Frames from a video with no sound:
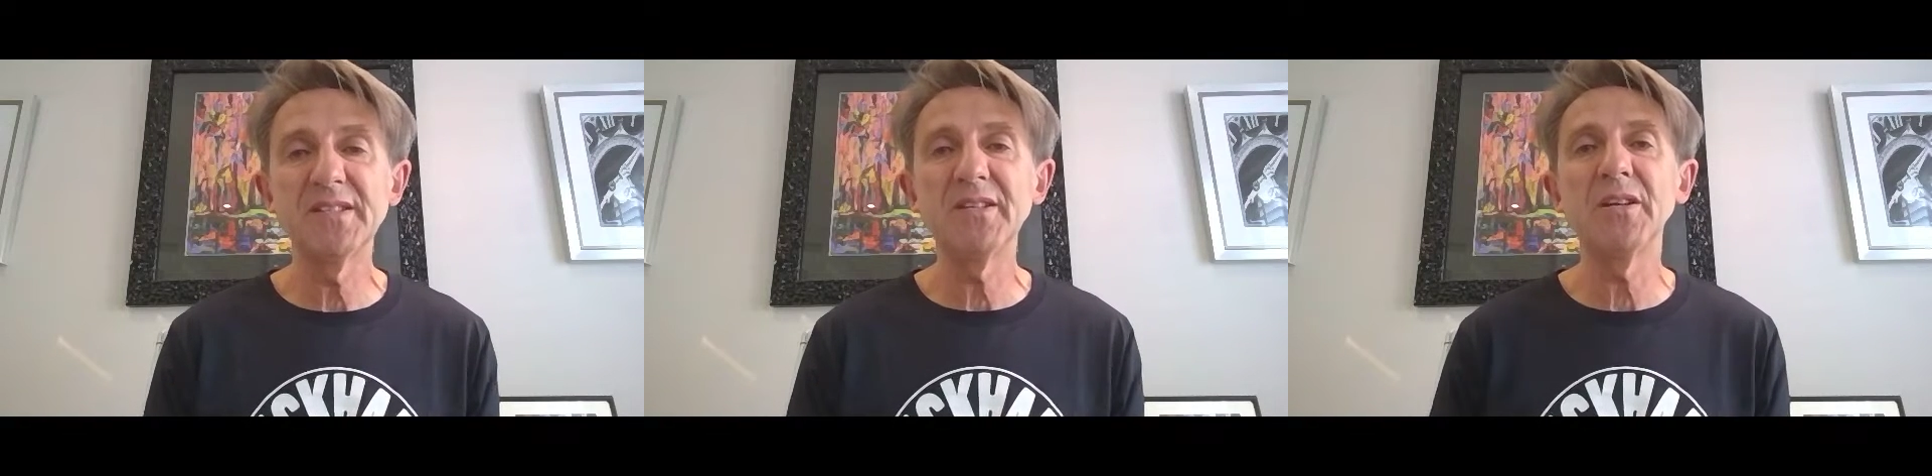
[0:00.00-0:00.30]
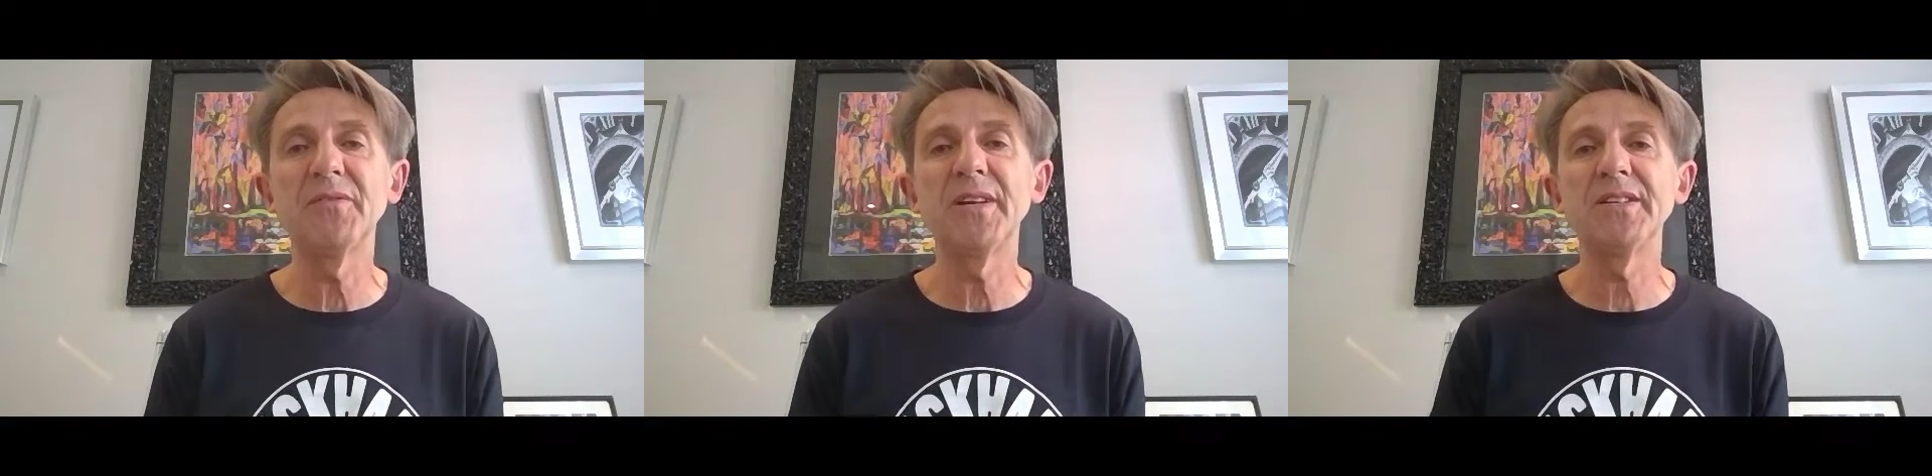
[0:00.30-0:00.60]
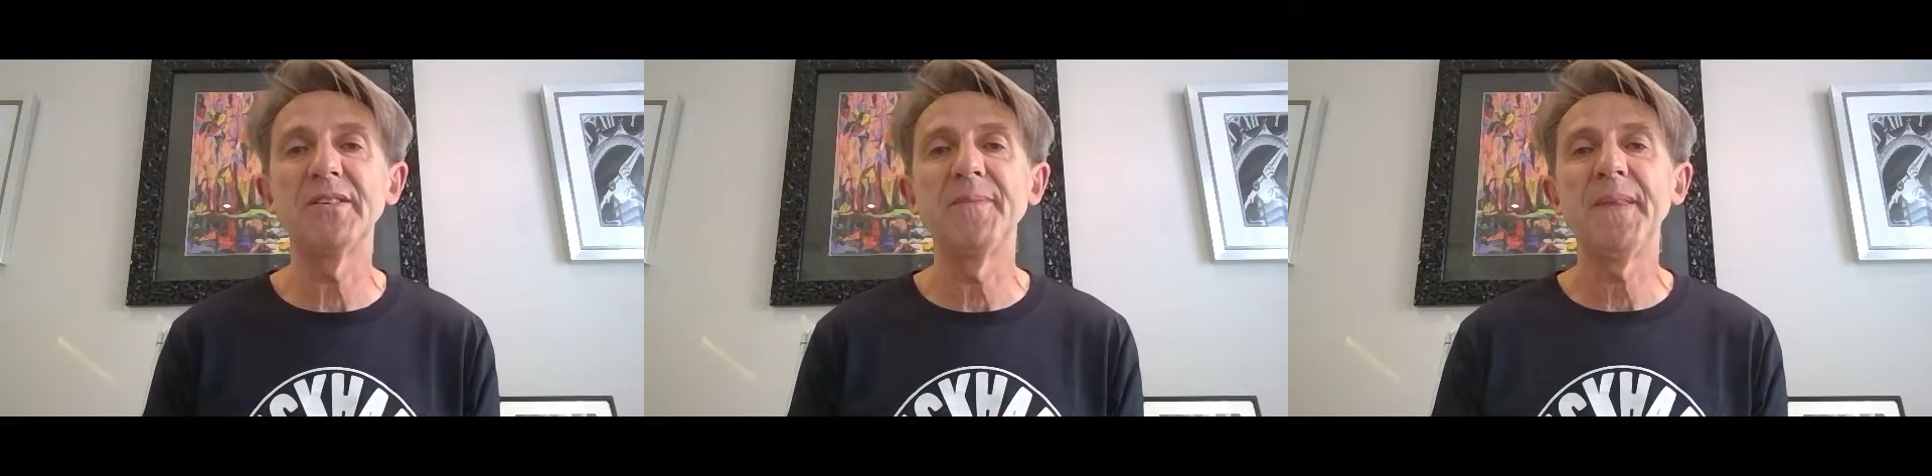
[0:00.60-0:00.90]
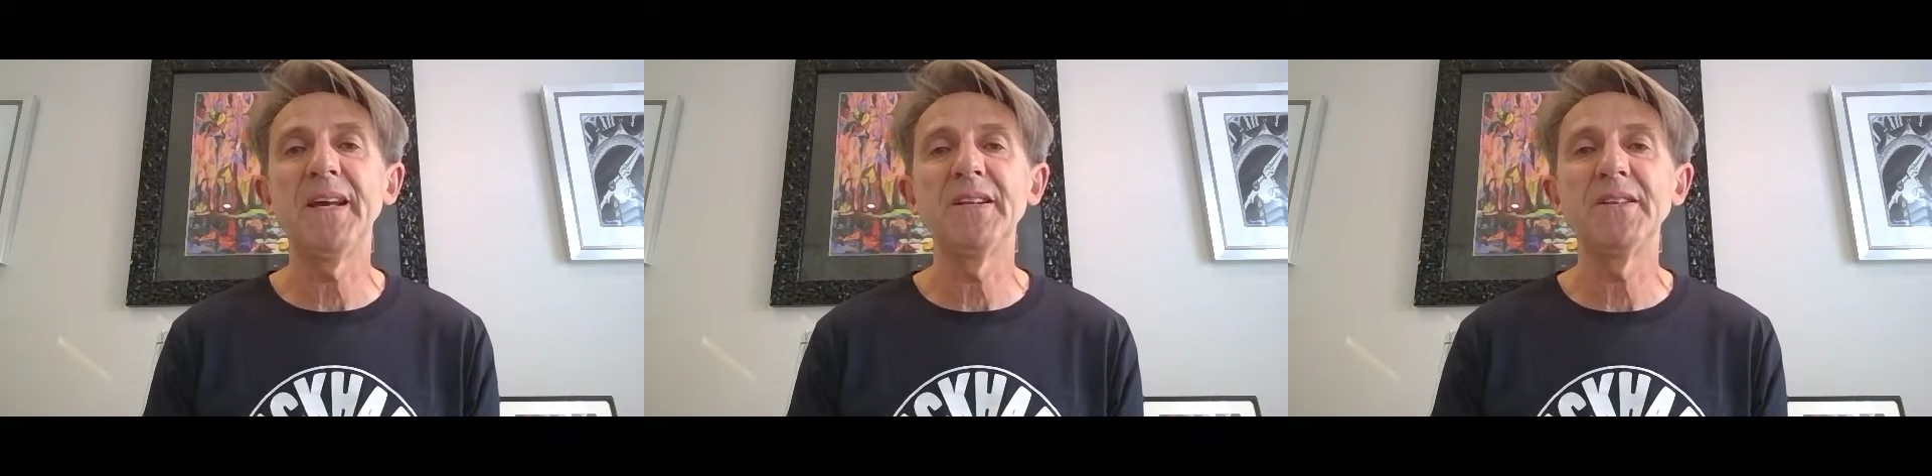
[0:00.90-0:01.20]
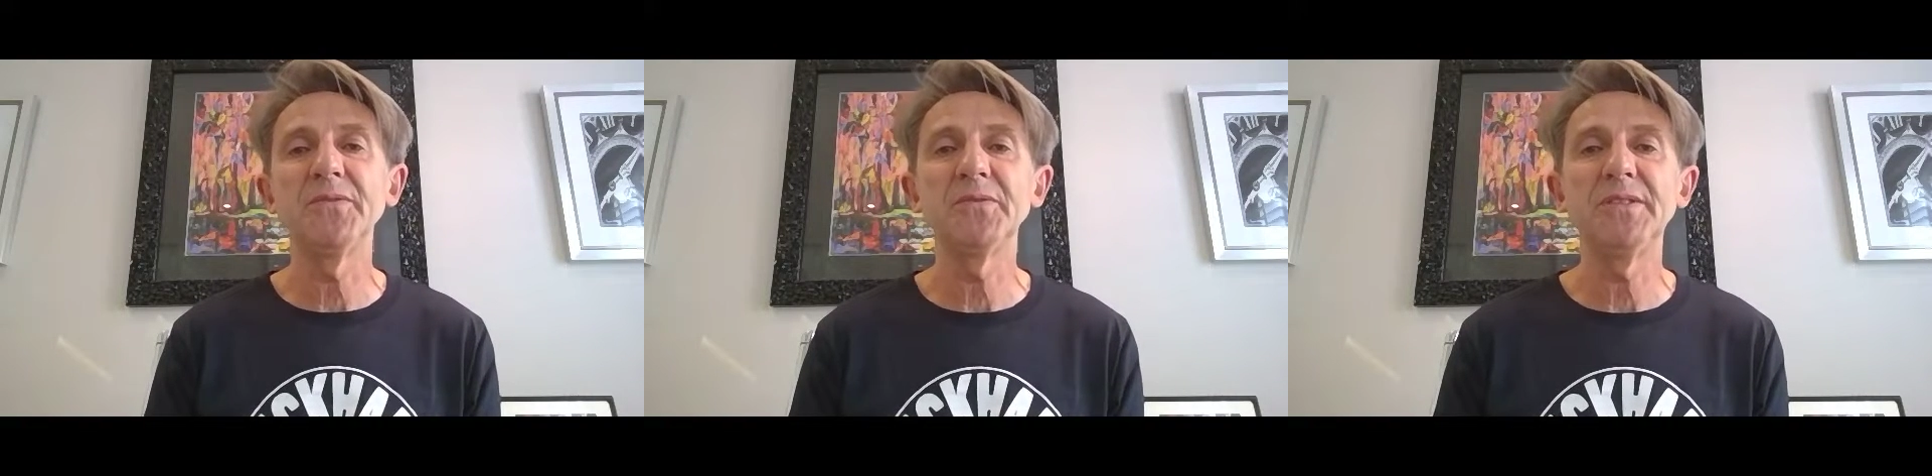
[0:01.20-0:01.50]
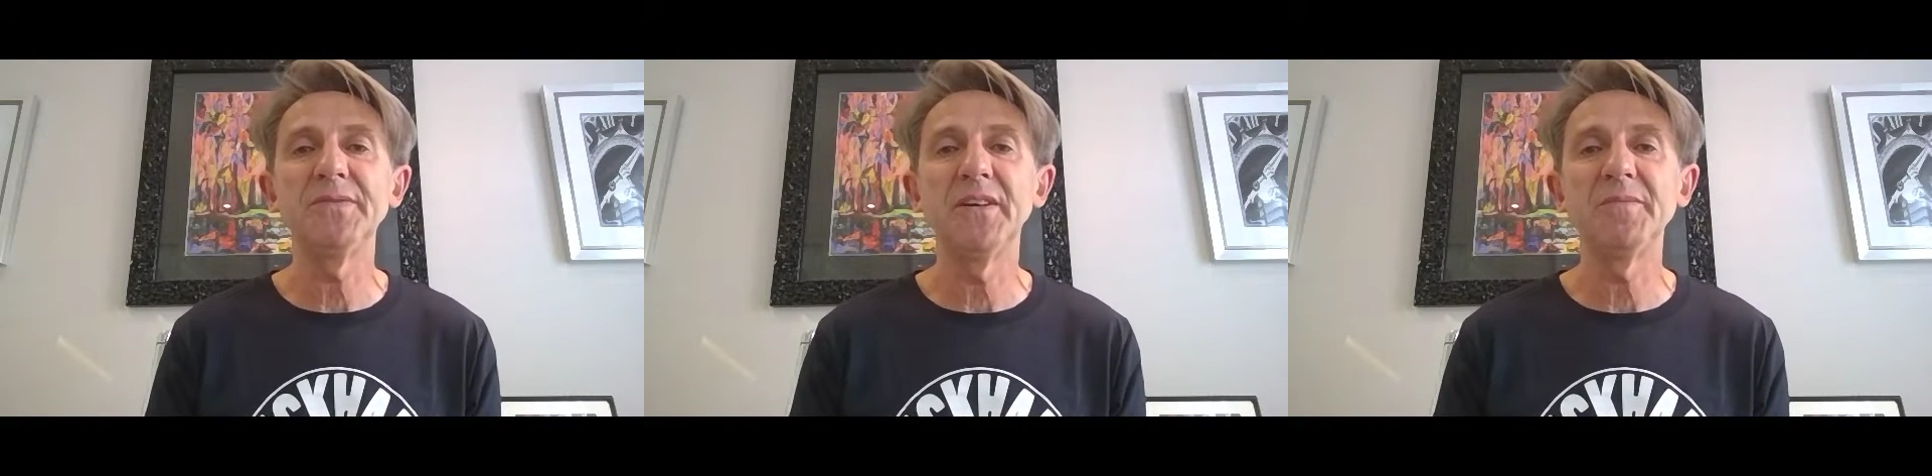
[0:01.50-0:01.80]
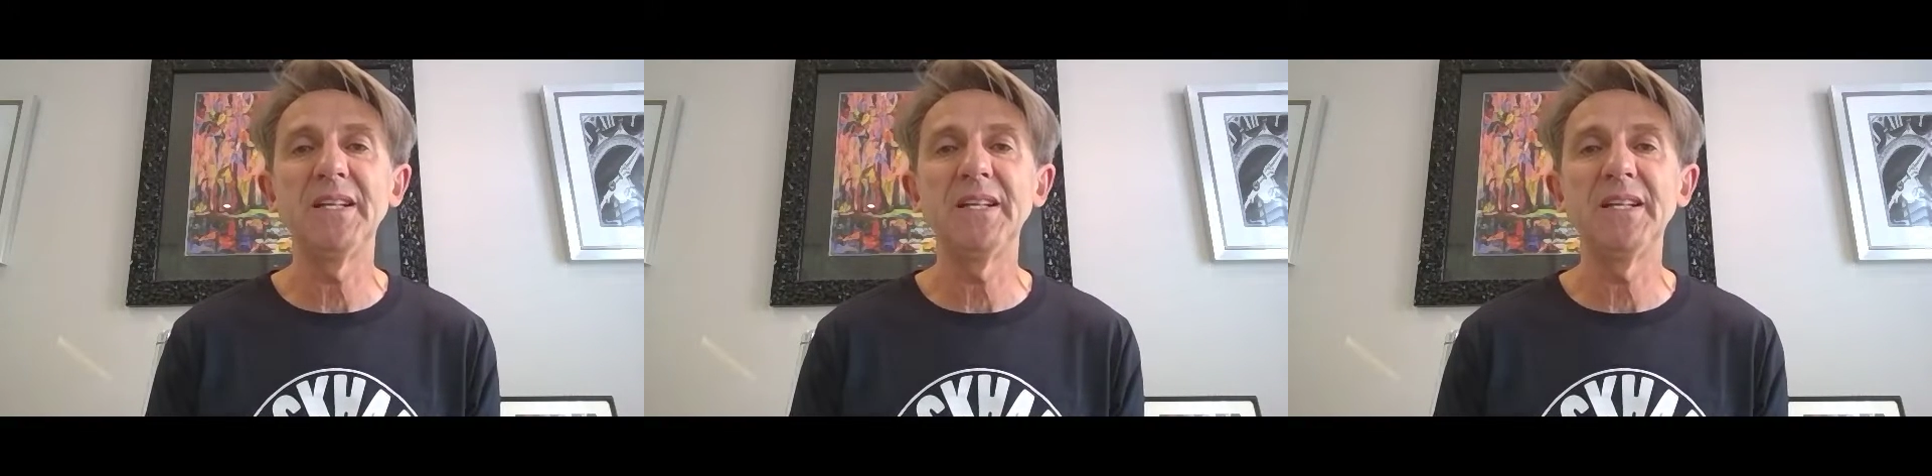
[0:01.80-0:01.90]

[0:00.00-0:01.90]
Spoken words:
turnover under 45